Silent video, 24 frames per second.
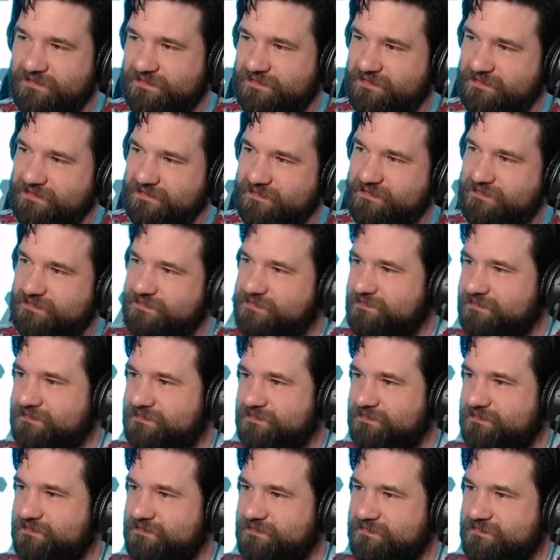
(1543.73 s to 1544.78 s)

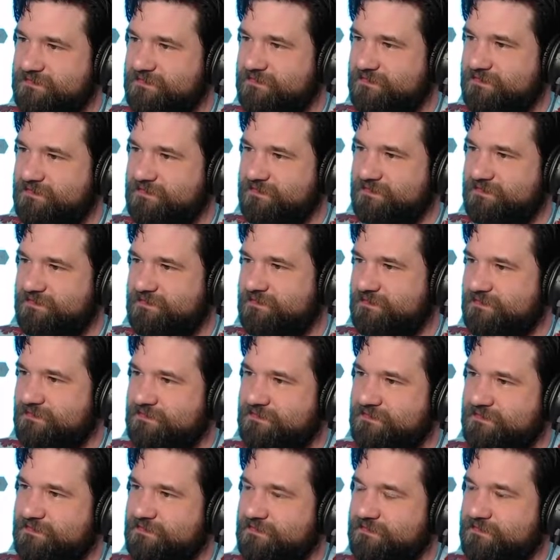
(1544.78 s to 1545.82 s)

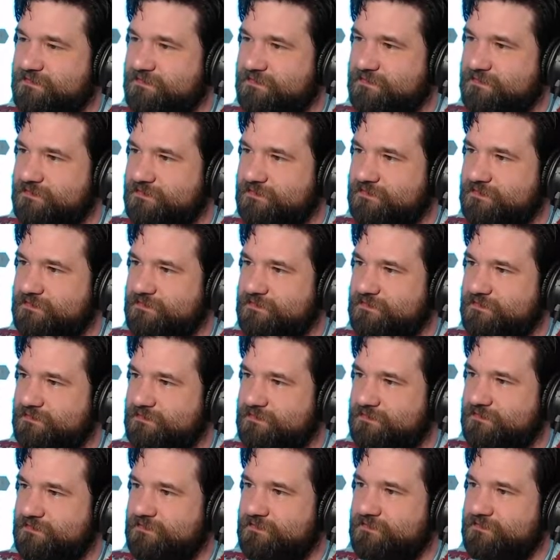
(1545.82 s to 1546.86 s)

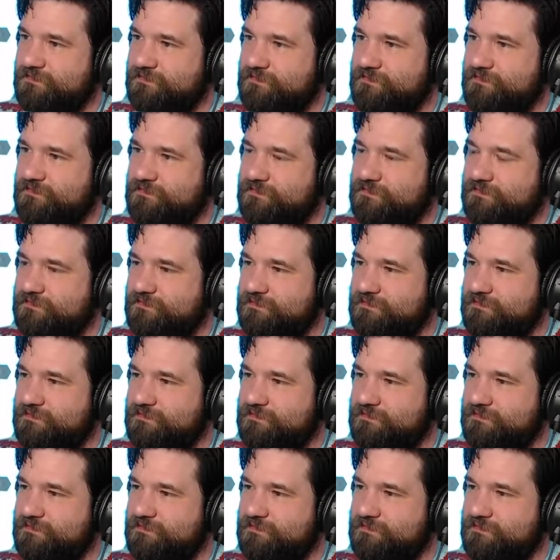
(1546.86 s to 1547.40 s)
[no speech]